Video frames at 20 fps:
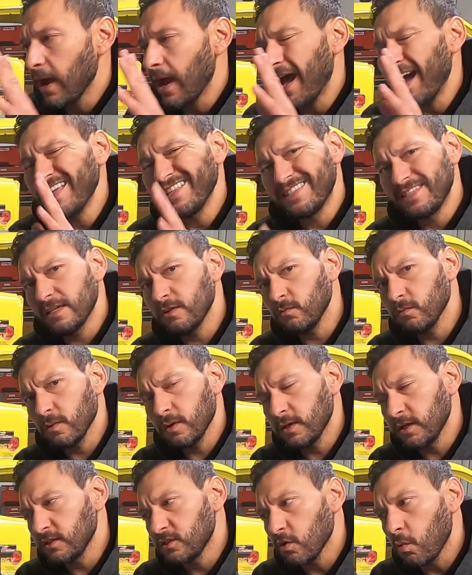I did
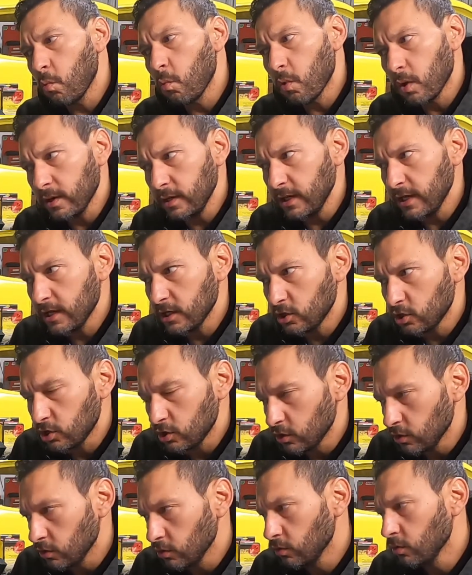run into one
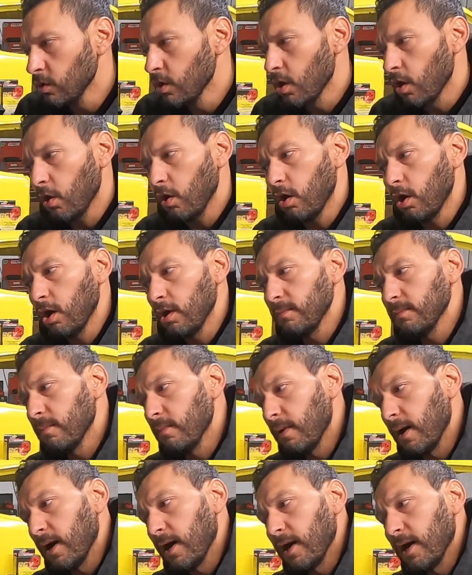issue on
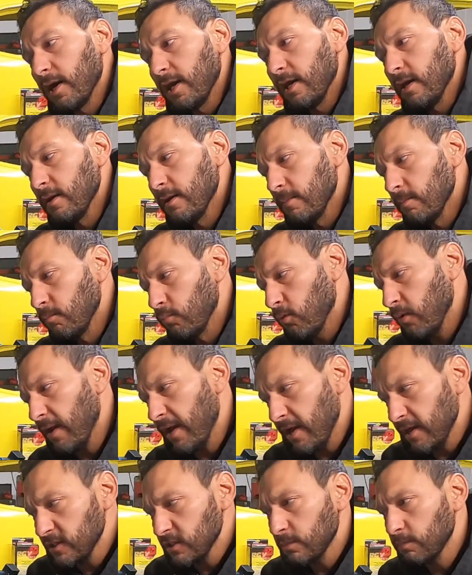my
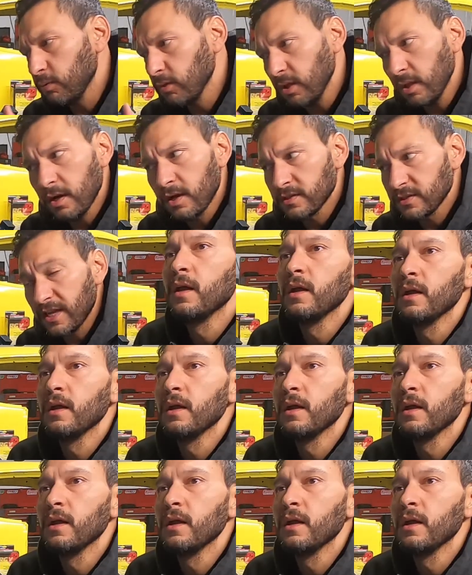brass plugs.